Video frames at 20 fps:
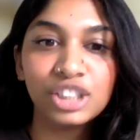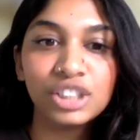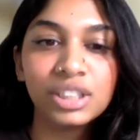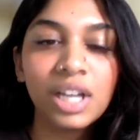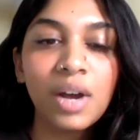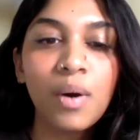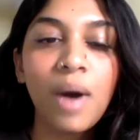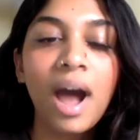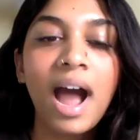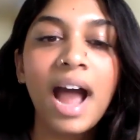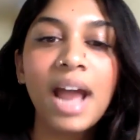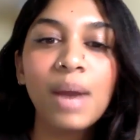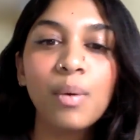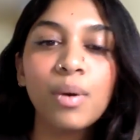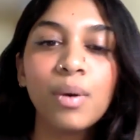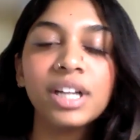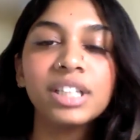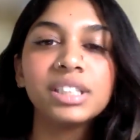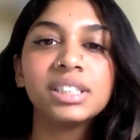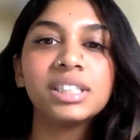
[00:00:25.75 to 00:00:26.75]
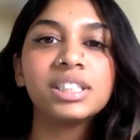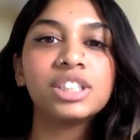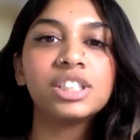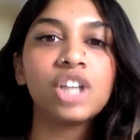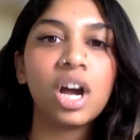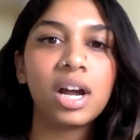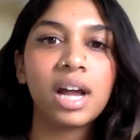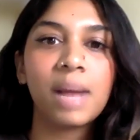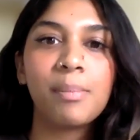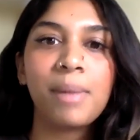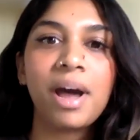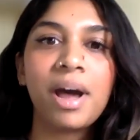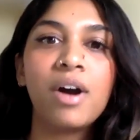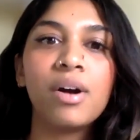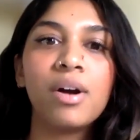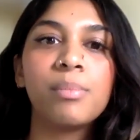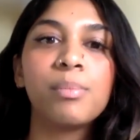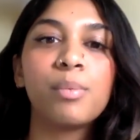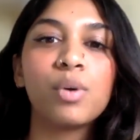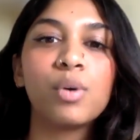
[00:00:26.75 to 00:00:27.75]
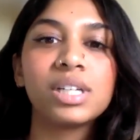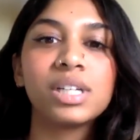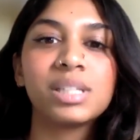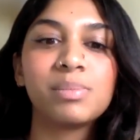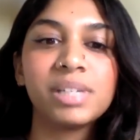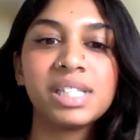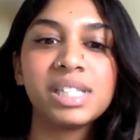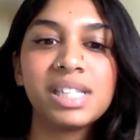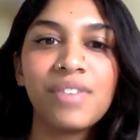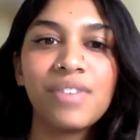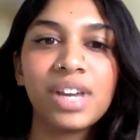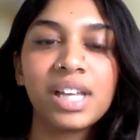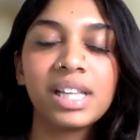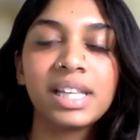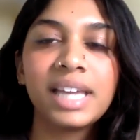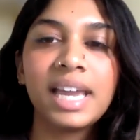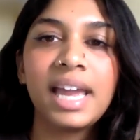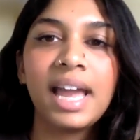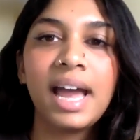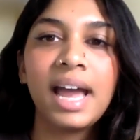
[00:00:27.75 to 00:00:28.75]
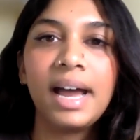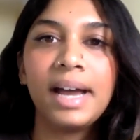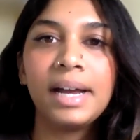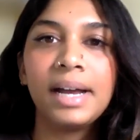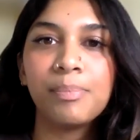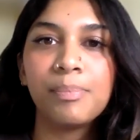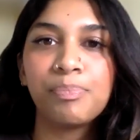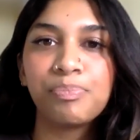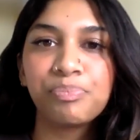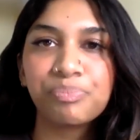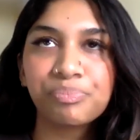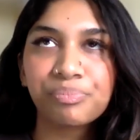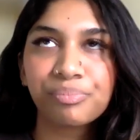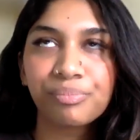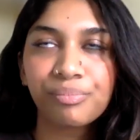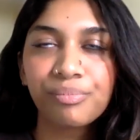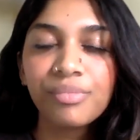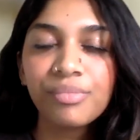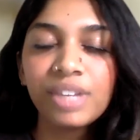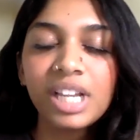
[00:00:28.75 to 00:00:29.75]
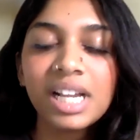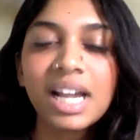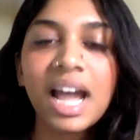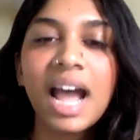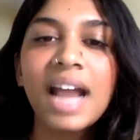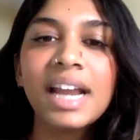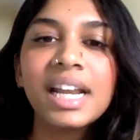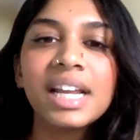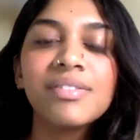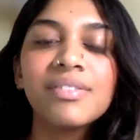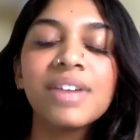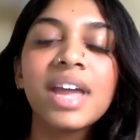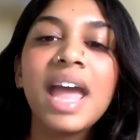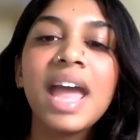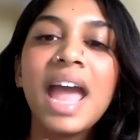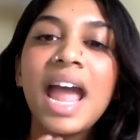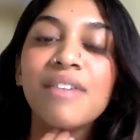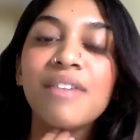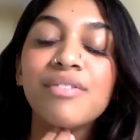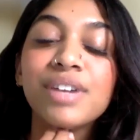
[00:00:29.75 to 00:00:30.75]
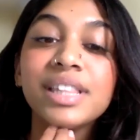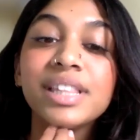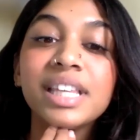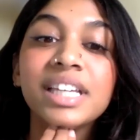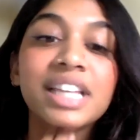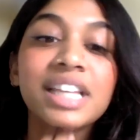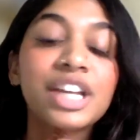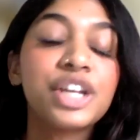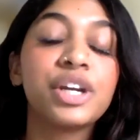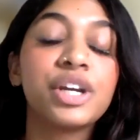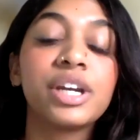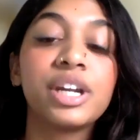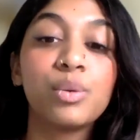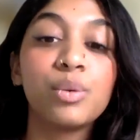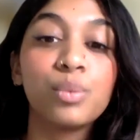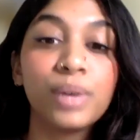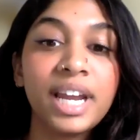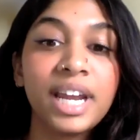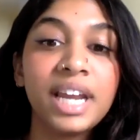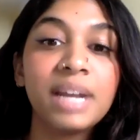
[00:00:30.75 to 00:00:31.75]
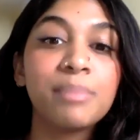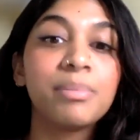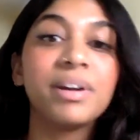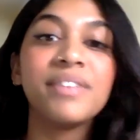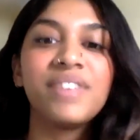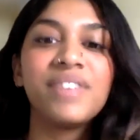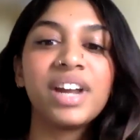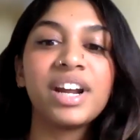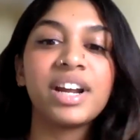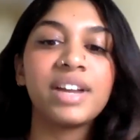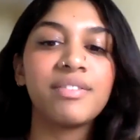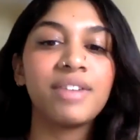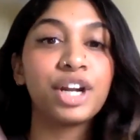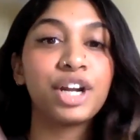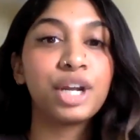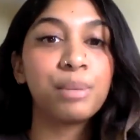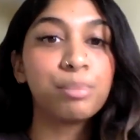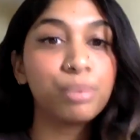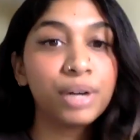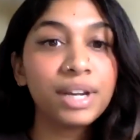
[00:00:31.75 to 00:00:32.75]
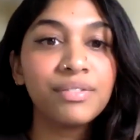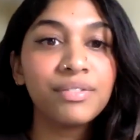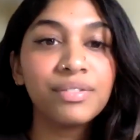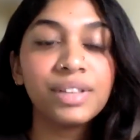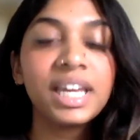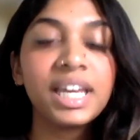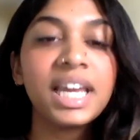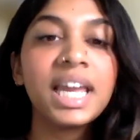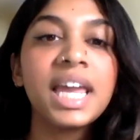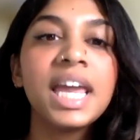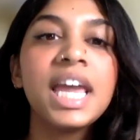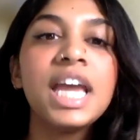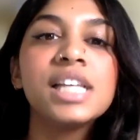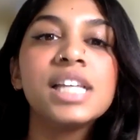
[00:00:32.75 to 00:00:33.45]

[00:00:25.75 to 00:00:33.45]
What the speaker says: So I wanted to talk about more specifically kind of everything that you're going to read, but very, very briefly.